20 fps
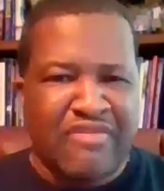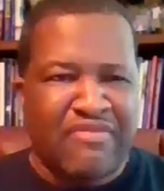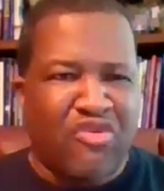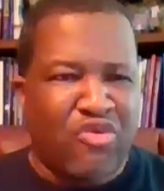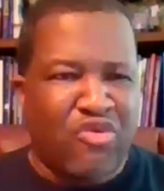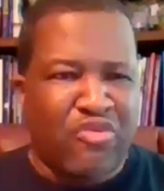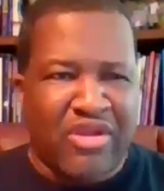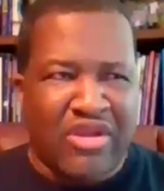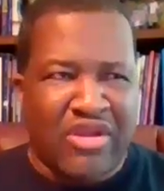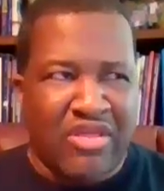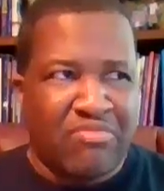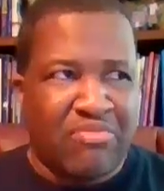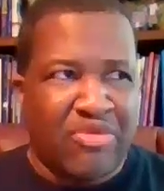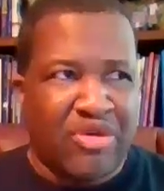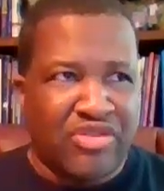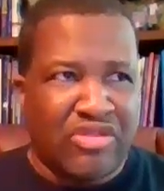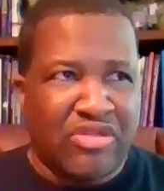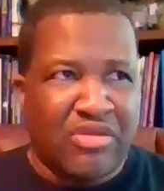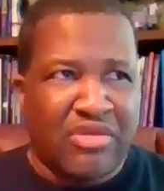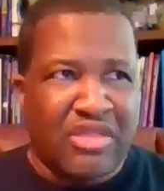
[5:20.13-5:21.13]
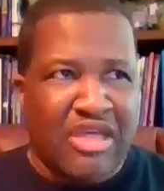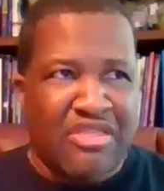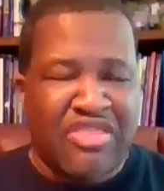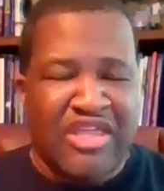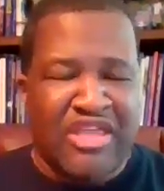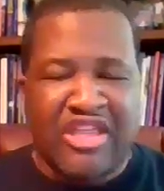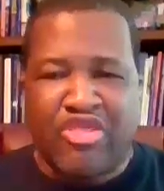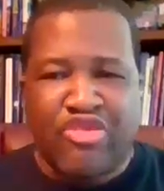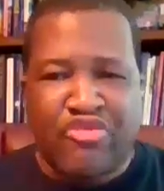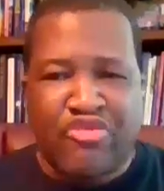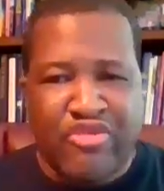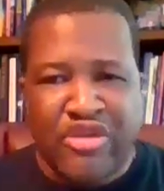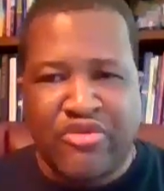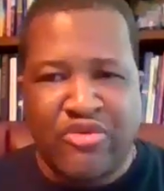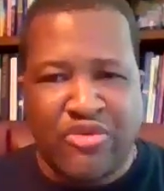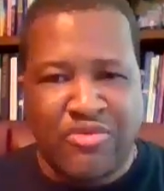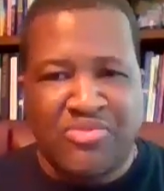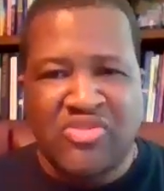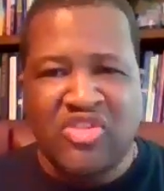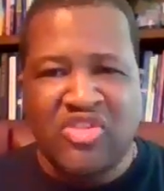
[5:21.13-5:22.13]
I've already booked, I think, 3
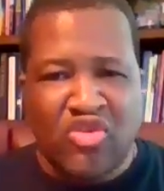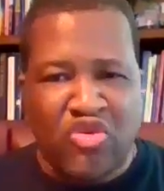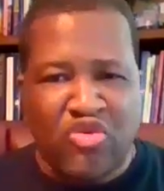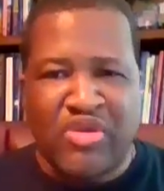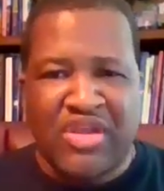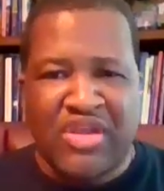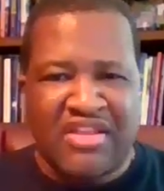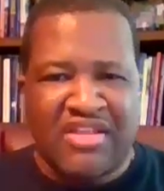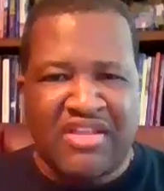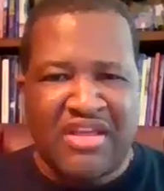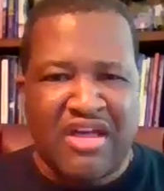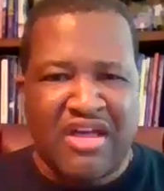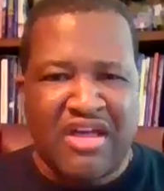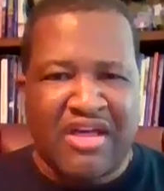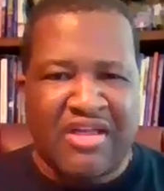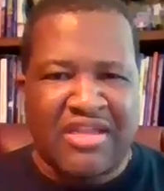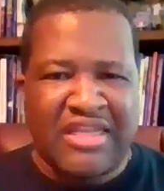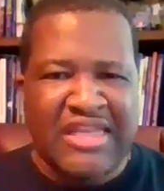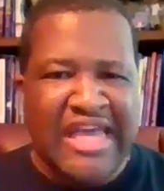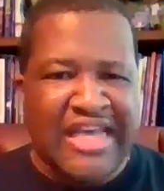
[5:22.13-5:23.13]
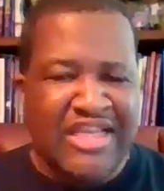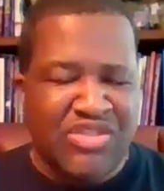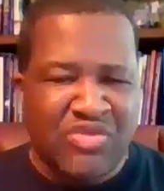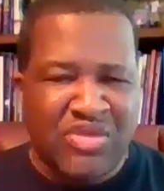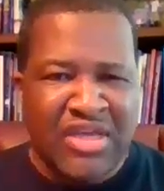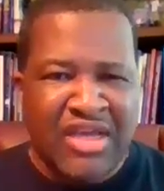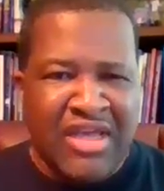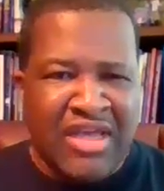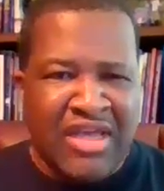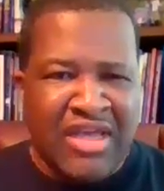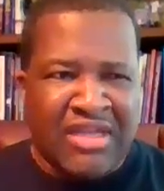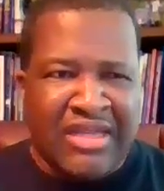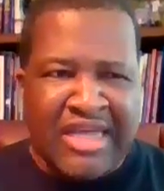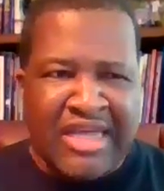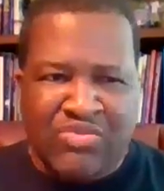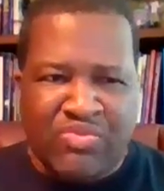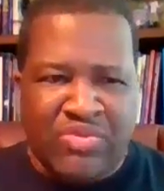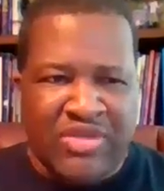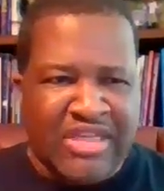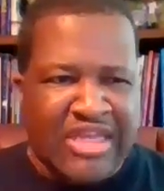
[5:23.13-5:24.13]
groups already.
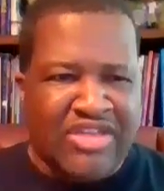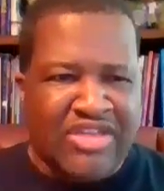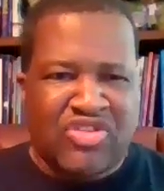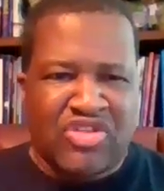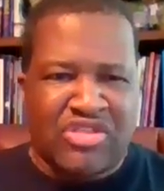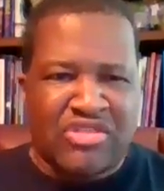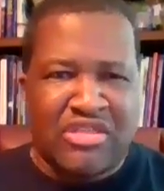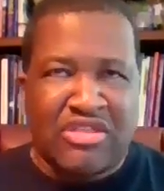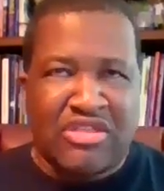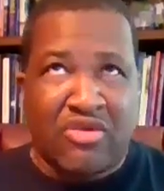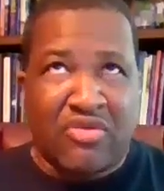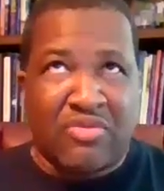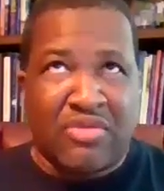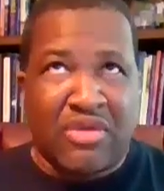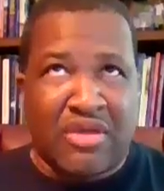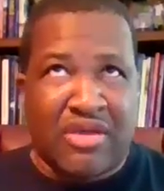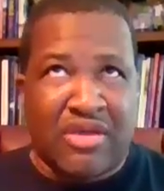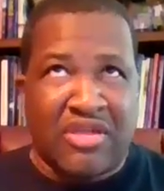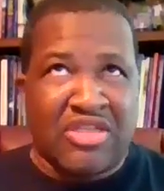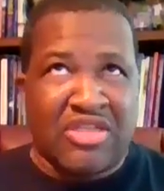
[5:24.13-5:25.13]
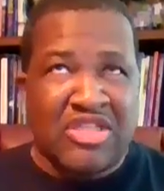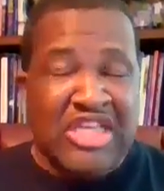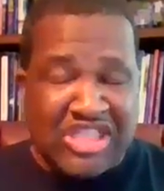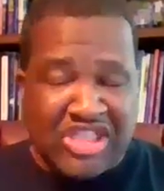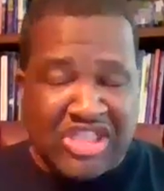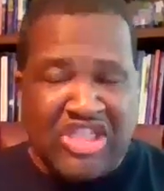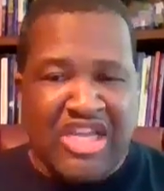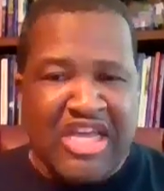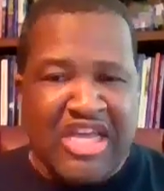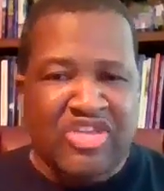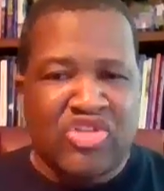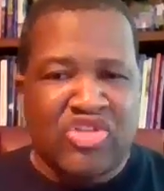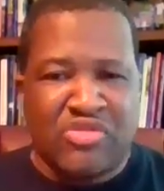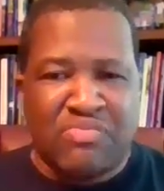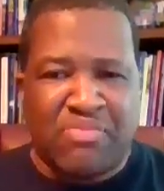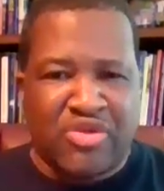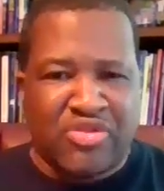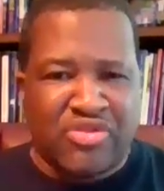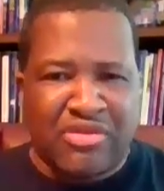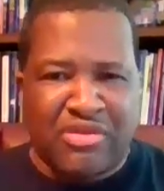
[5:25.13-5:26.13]
Last week, I just no, yesterday I
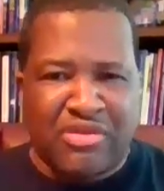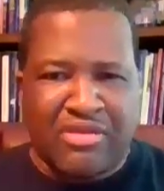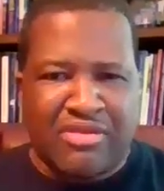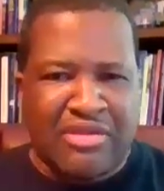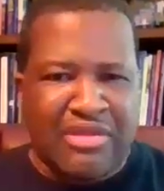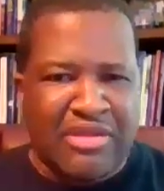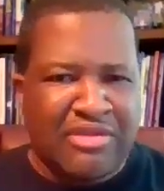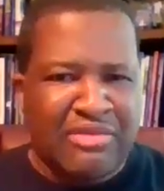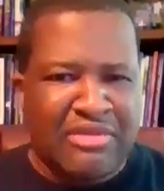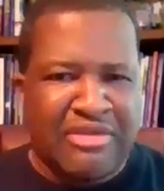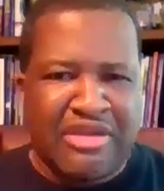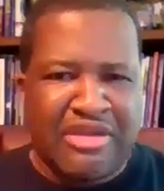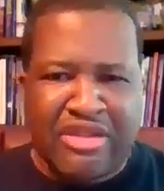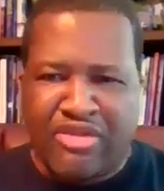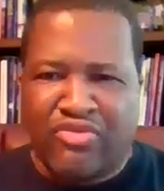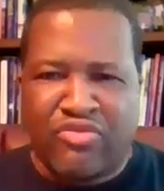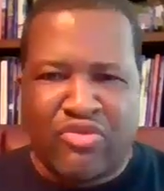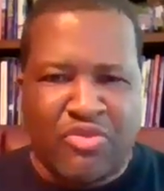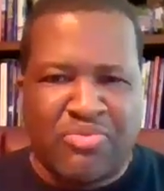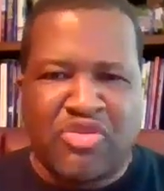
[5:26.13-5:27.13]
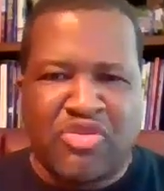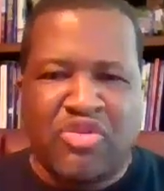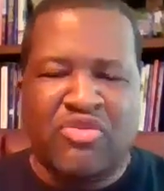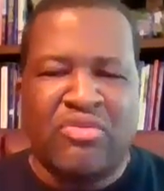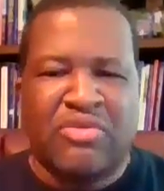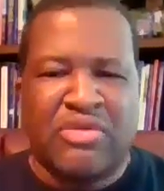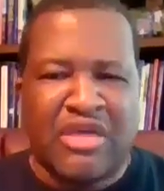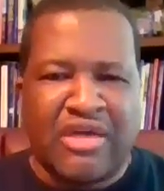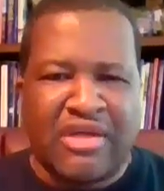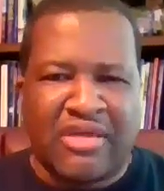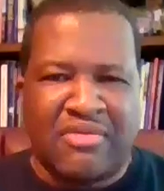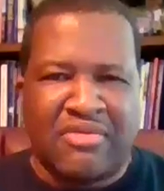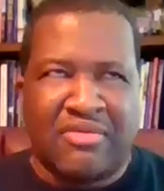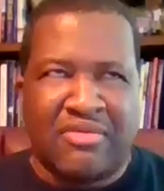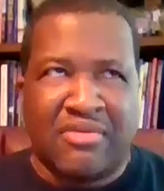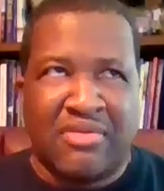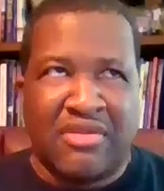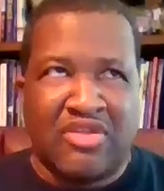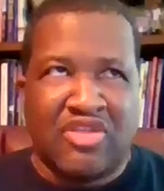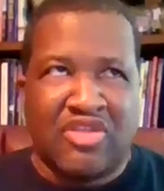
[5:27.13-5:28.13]
just booked another group
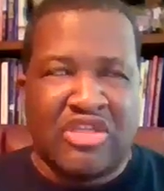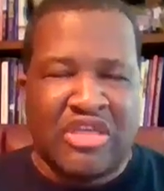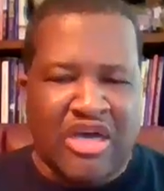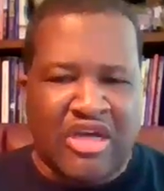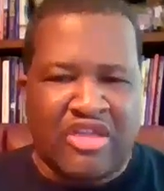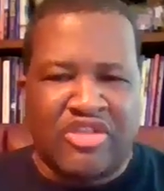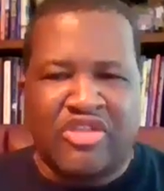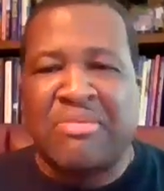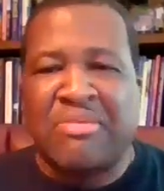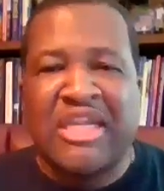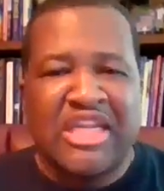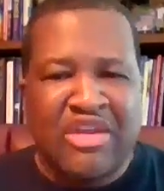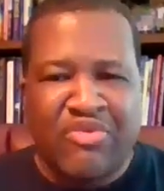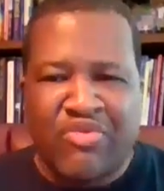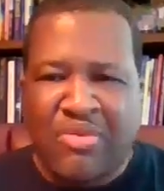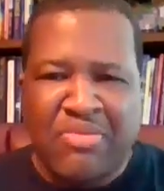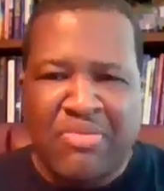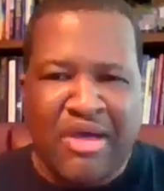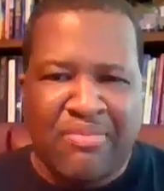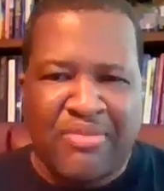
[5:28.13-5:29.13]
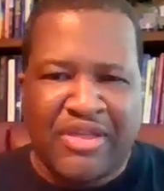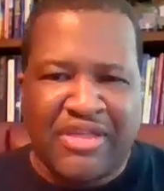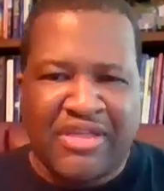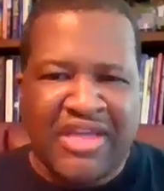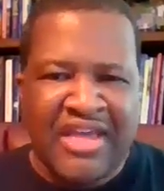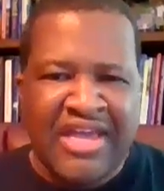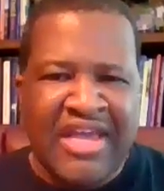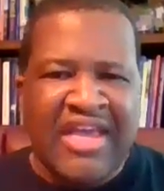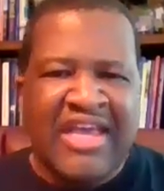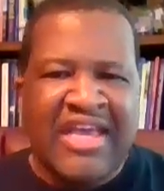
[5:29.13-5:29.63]
to Dominican Republic.